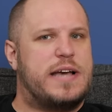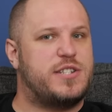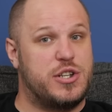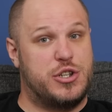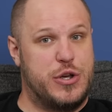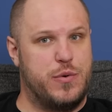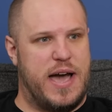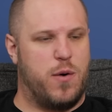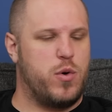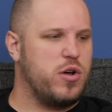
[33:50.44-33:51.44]
ways to do
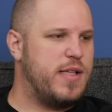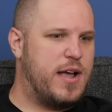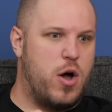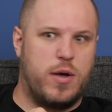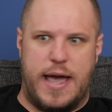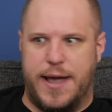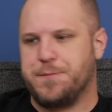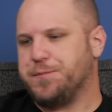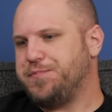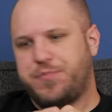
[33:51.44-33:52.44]
that where you're like,
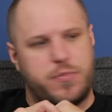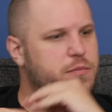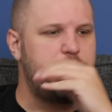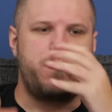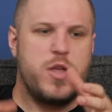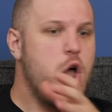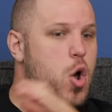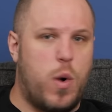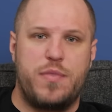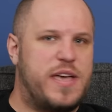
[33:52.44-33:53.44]
okay,
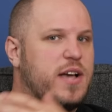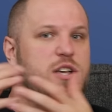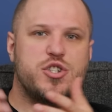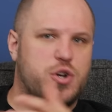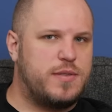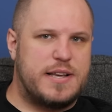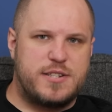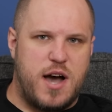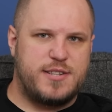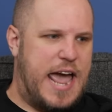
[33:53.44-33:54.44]
one thing, certain things
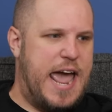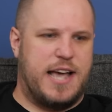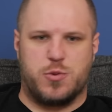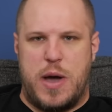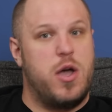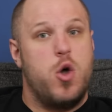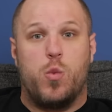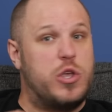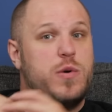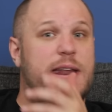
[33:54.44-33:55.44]
cost eggs, right?
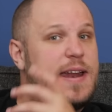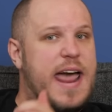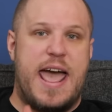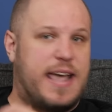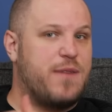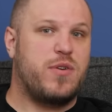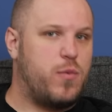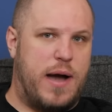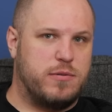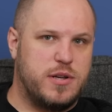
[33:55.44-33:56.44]
Well, you get an egg every
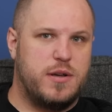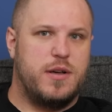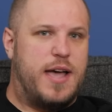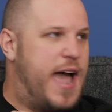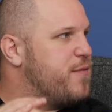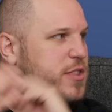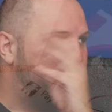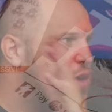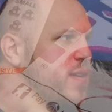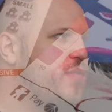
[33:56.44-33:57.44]
round. Every, the start of